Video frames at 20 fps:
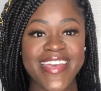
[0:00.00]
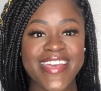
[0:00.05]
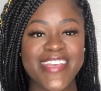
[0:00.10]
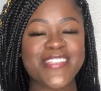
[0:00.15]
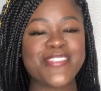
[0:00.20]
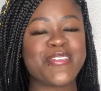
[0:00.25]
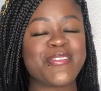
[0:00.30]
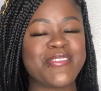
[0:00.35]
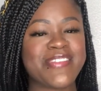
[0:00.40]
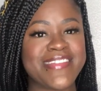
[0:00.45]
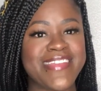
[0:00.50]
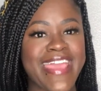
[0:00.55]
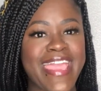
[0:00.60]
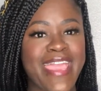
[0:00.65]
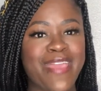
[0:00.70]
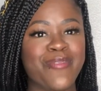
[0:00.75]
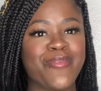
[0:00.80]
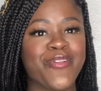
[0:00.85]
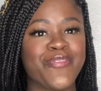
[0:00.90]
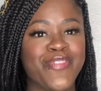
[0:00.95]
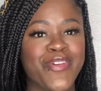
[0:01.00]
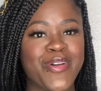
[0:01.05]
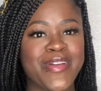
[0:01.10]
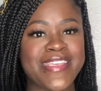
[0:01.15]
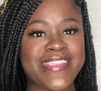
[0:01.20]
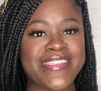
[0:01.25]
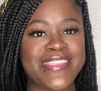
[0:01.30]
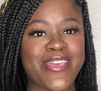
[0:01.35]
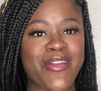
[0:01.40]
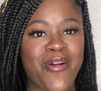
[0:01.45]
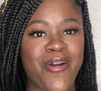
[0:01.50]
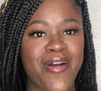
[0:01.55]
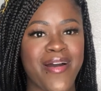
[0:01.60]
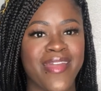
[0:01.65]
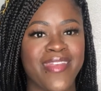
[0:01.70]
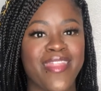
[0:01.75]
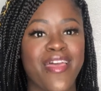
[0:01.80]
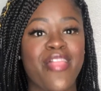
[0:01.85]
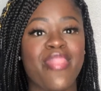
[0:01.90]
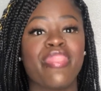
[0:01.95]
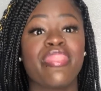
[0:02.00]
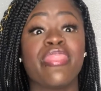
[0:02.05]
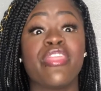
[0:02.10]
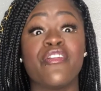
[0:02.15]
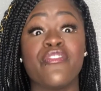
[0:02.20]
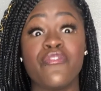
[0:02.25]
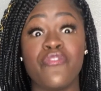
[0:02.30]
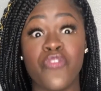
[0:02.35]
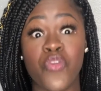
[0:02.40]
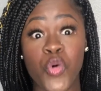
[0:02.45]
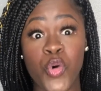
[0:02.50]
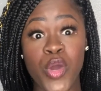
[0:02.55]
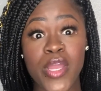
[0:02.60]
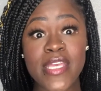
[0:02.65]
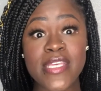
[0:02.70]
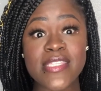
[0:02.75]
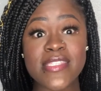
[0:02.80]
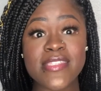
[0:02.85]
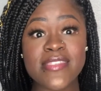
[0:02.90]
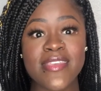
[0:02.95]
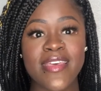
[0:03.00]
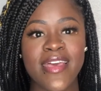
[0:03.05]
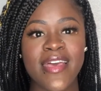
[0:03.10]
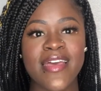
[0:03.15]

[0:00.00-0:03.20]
So today we're focusing on the voice.